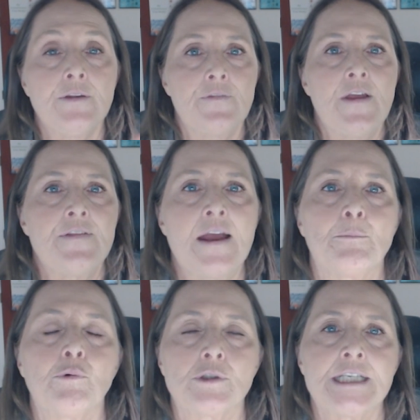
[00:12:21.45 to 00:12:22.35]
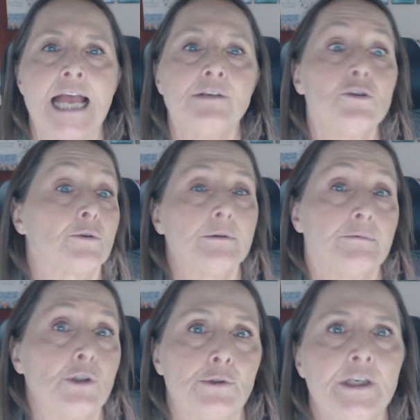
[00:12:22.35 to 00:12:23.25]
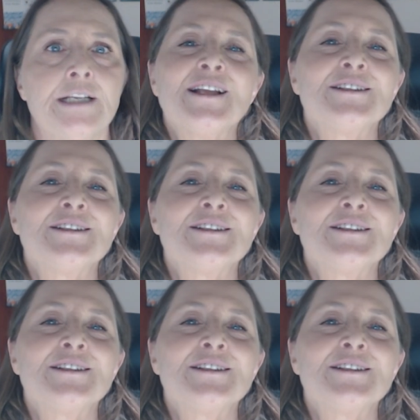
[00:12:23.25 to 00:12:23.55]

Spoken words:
that they then present or turn in.